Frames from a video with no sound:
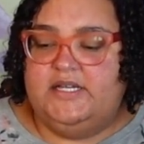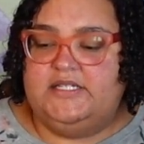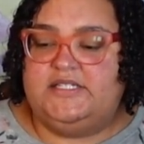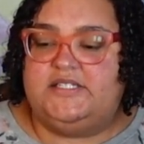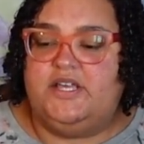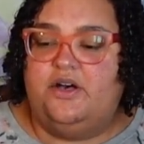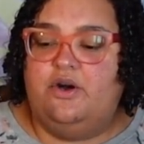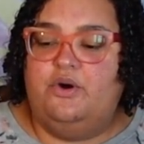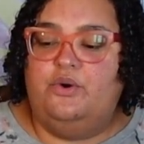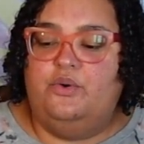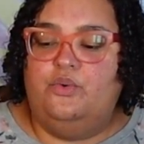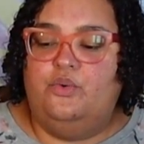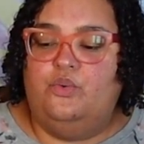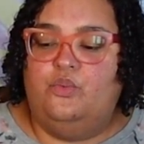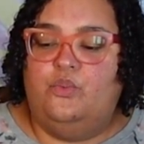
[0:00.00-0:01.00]

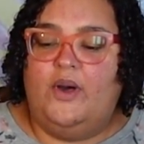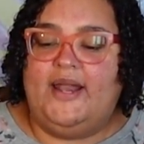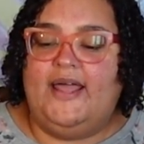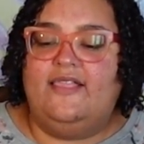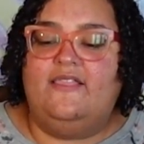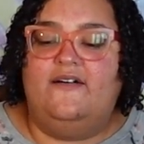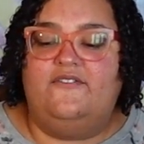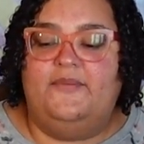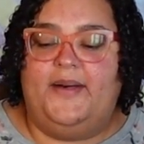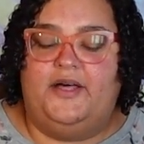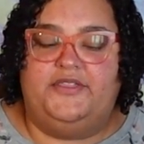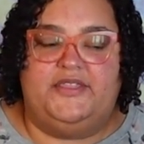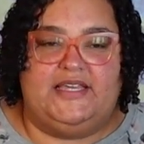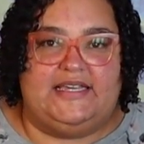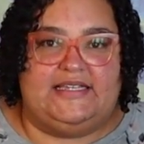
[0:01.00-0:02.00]
so what I love
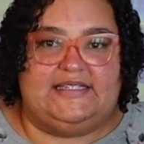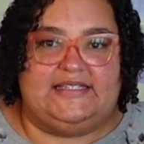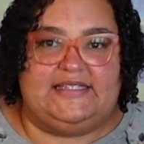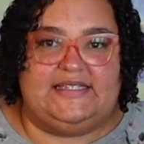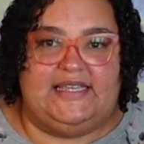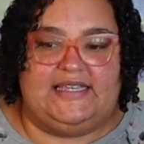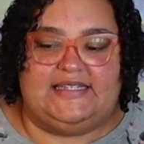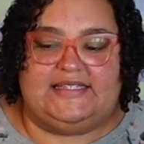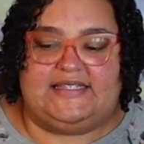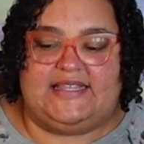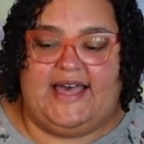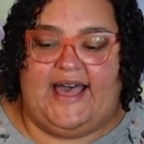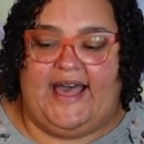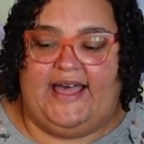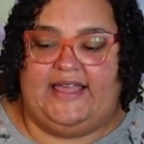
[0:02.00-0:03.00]
about this is
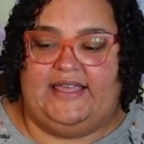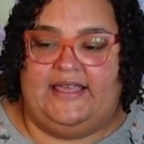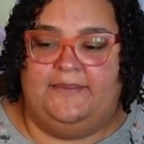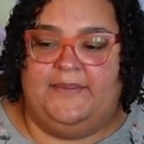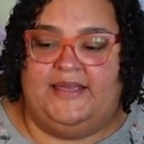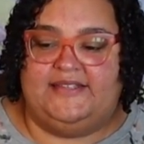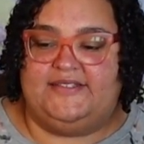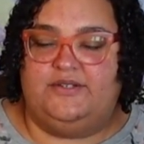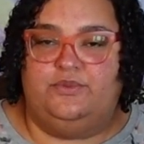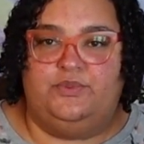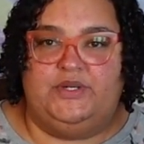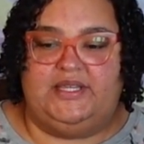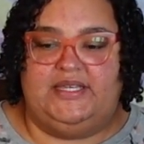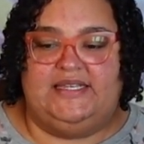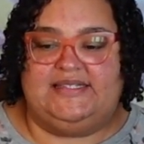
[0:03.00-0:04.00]
that it makes it
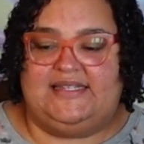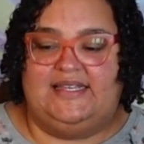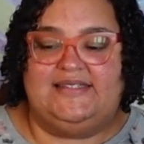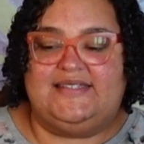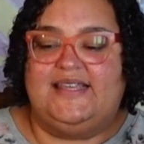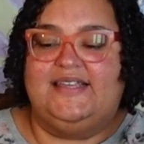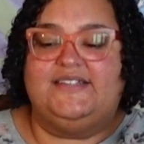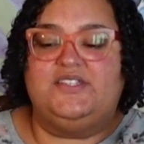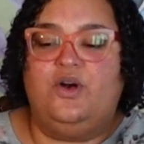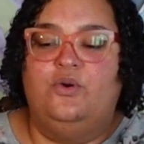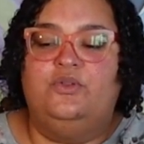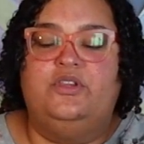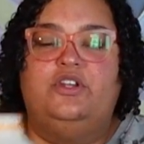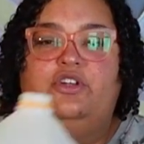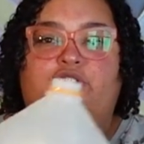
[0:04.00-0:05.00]
really easy. It's like its
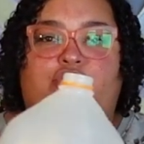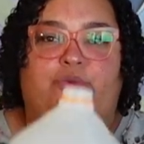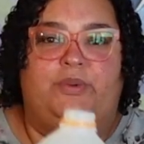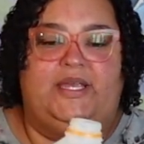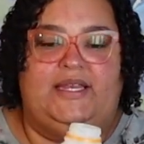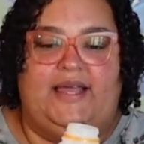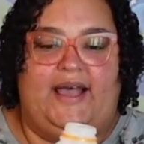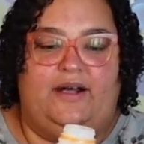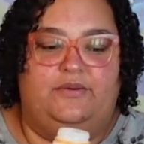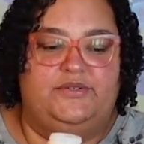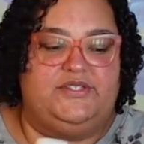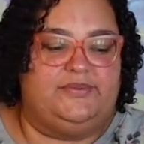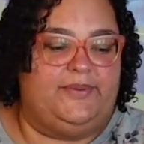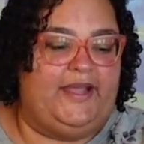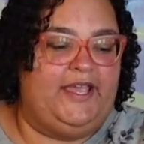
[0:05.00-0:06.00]
own little
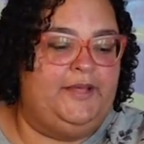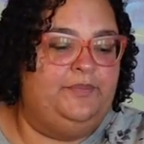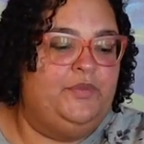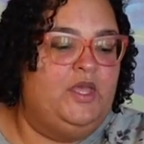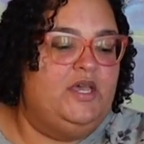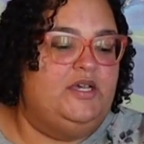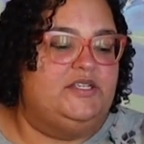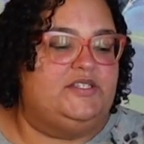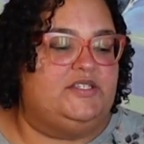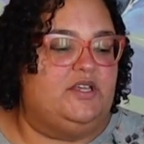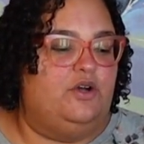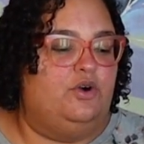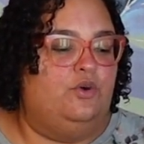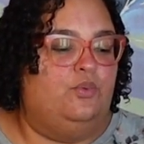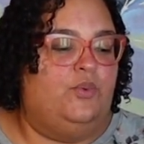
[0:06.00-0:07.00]
greenhouse, right?
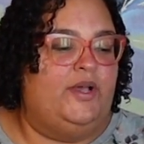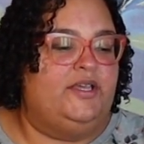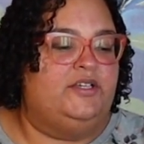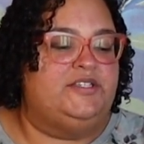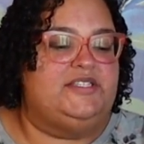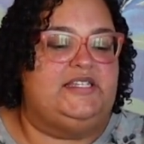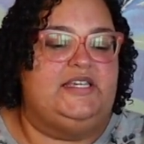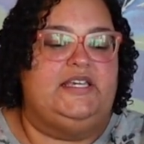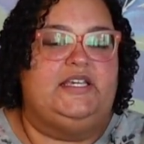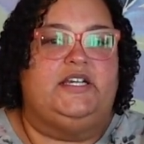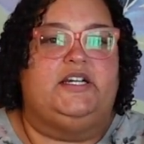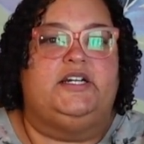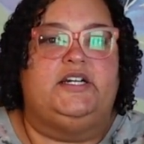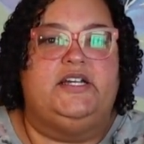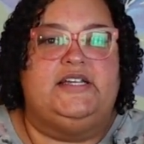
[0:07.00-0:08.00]
So what you'll see
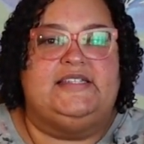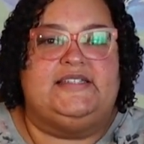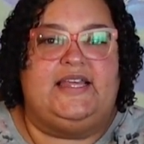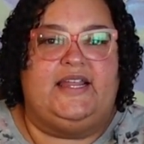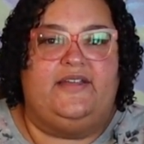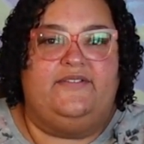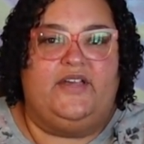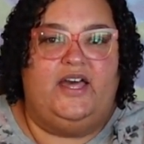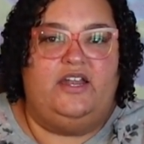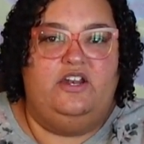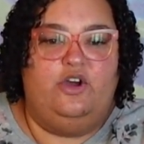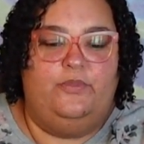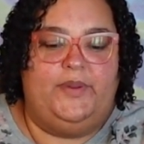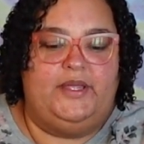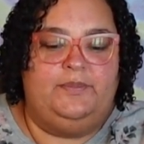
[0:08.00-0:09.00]
here is that I've cut it
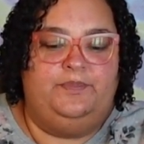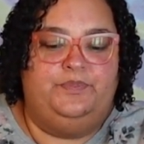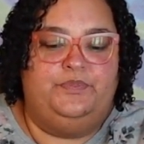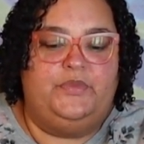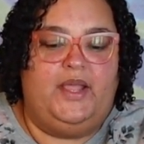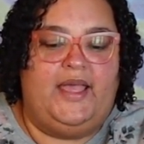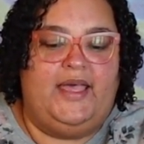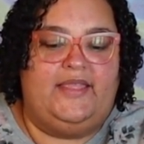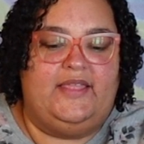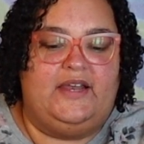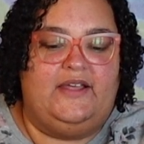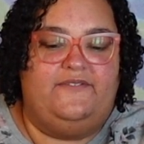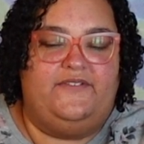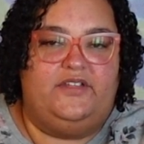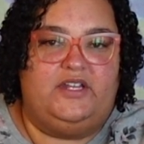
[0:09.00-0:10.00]
open and then
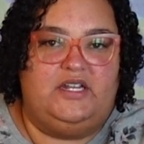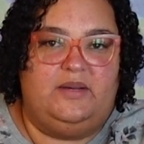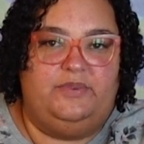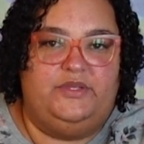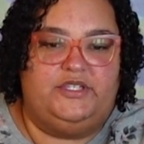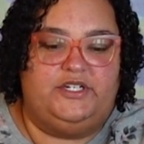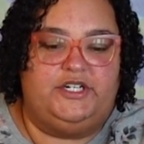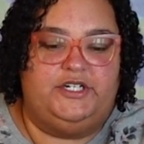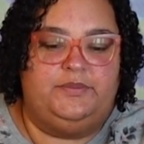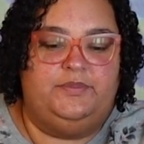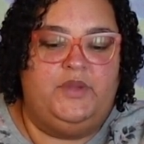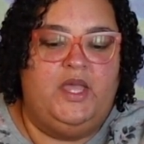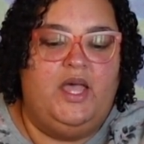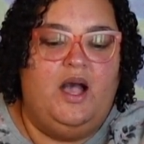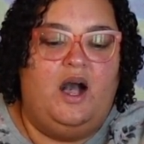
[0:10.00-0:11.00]
I filled it up with dirt.
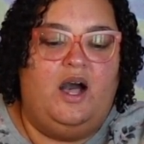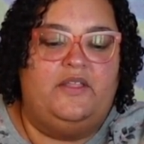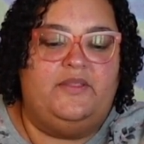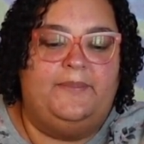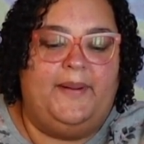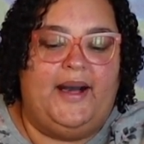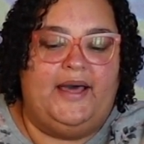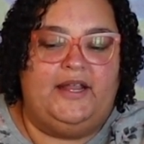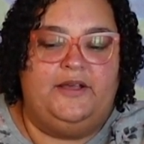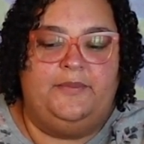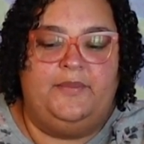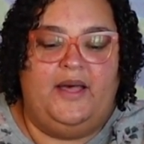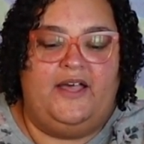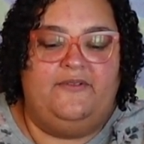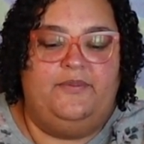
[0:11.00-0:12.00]
On the
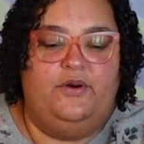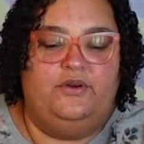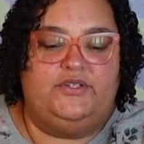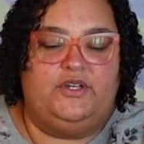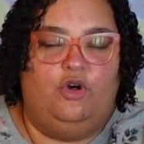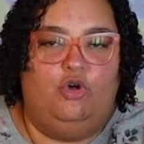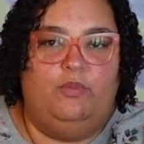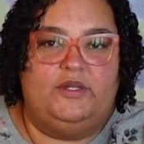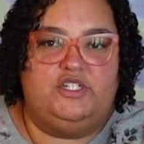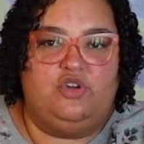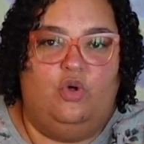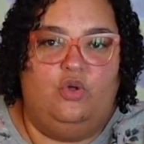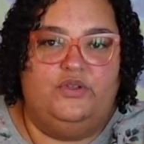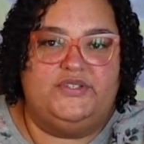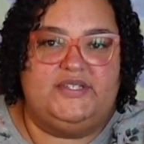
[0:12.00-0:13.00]
bottom, I've poked a whole bunch of
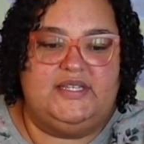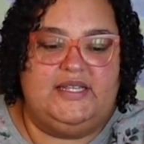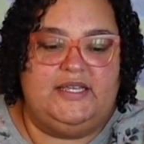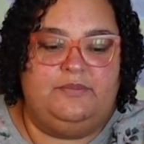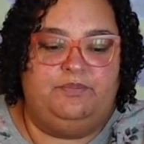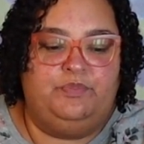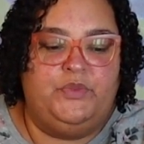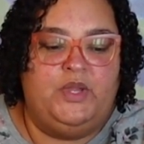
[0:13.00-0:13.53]
holes in it,